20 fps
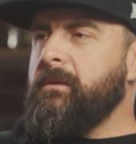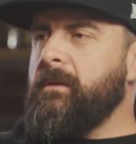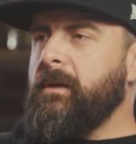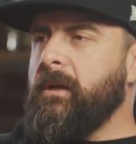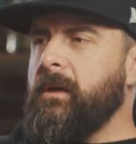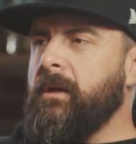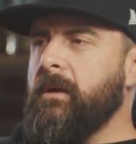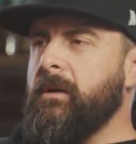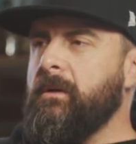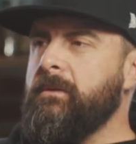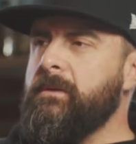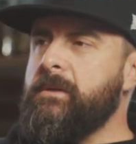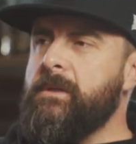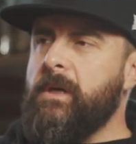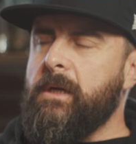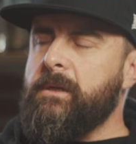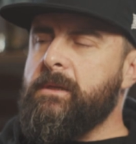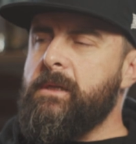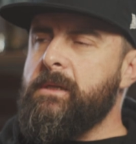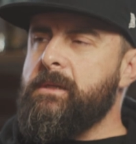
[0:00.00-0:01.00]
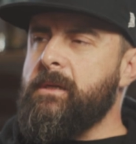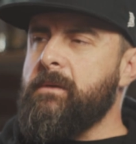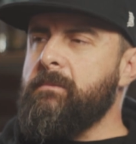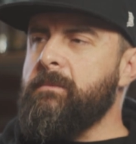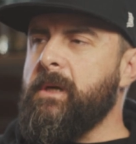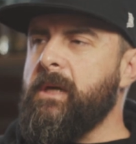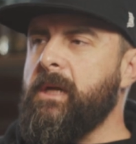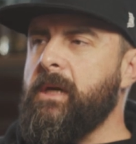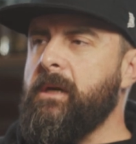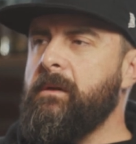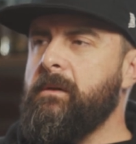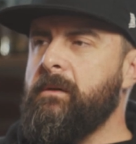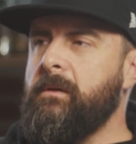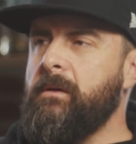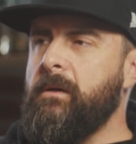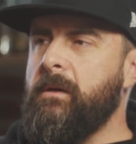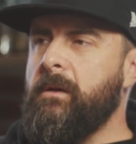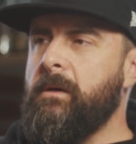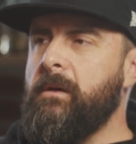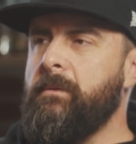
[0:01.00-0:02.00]
You know, talk to somebody.
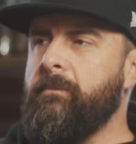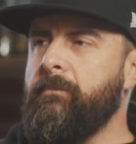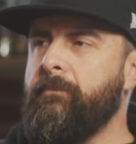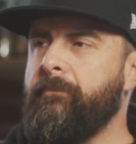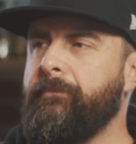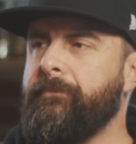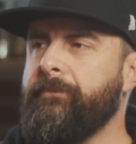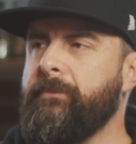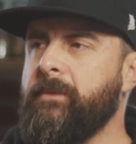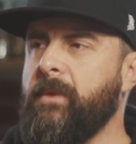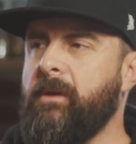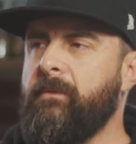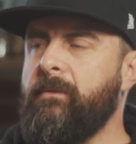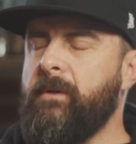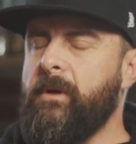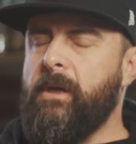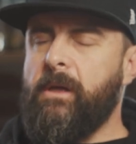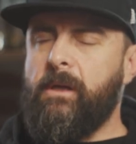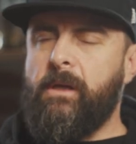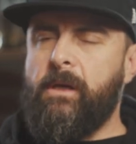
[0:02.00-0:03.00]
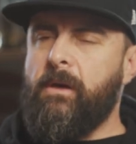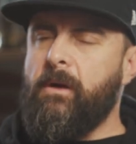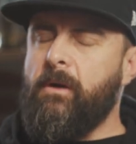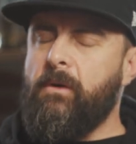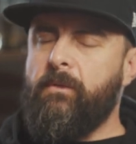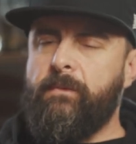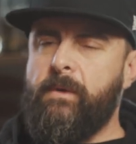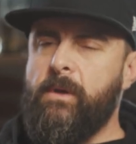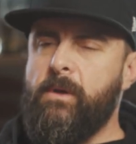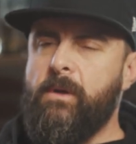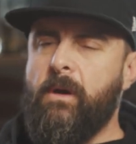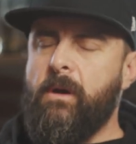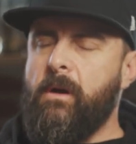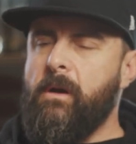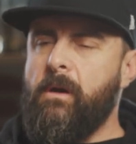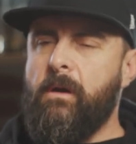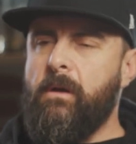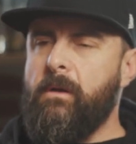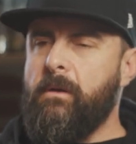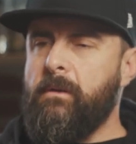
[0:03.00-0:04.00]
Um, even, you know, you can
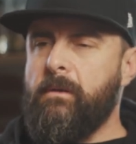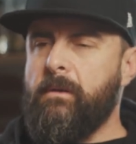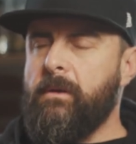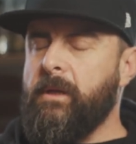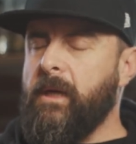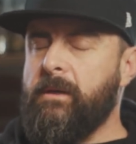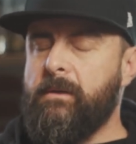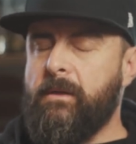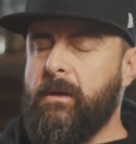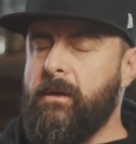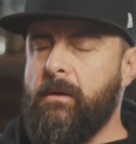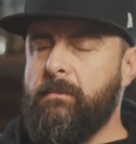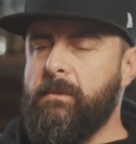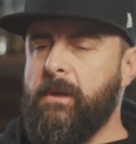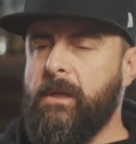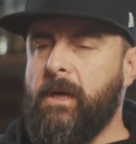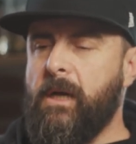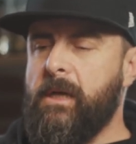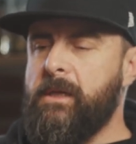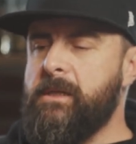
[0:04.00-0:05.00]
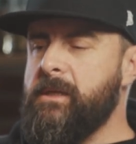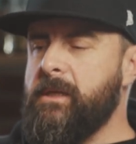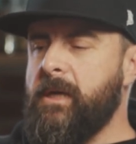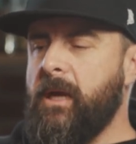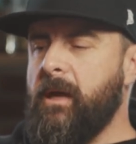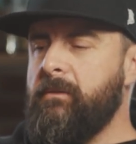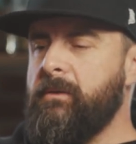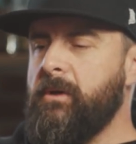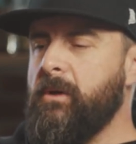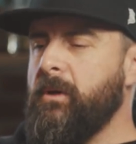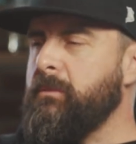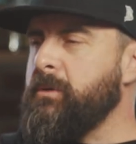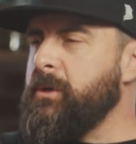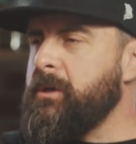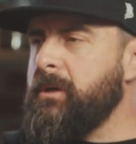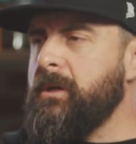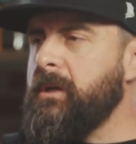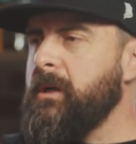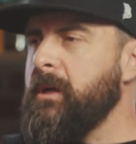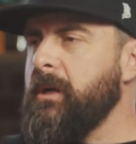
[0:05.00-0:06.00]
call like the number that I just gave you. I'm
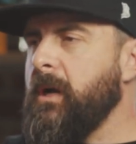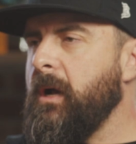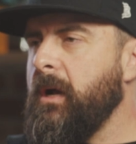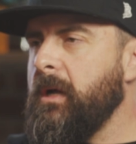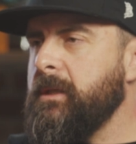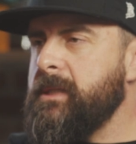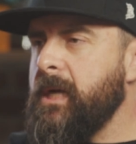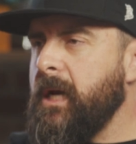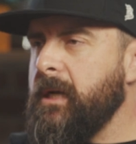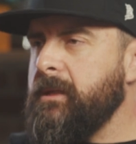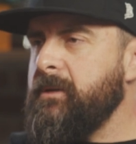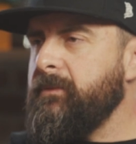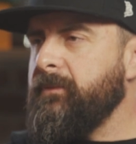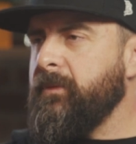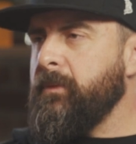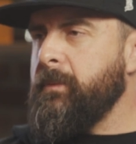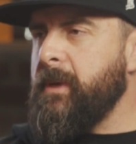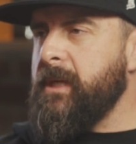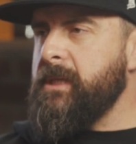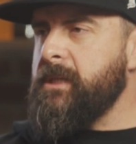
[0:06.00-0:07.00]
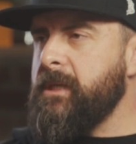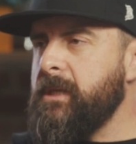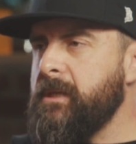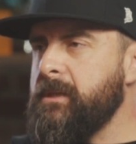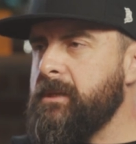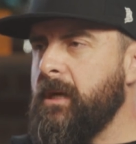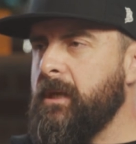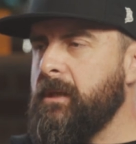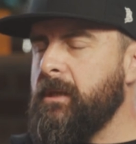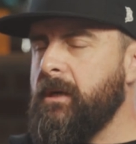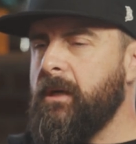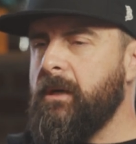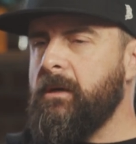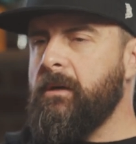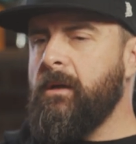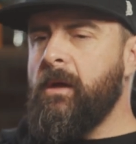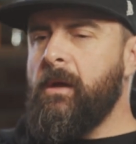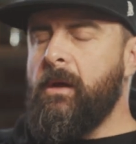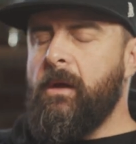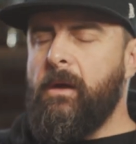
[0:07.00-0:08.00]
sure your contact information is on
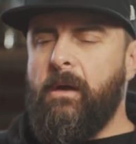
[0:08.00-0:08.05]
there.